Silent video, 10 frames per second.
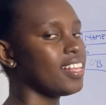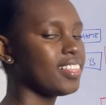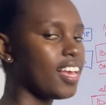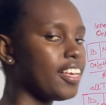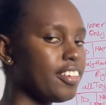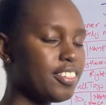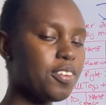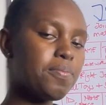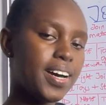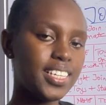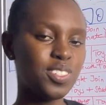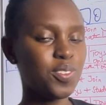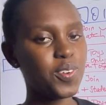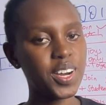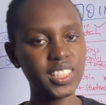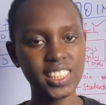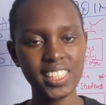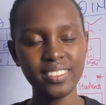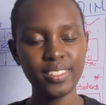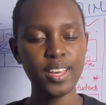Thank you so much for
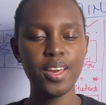watching.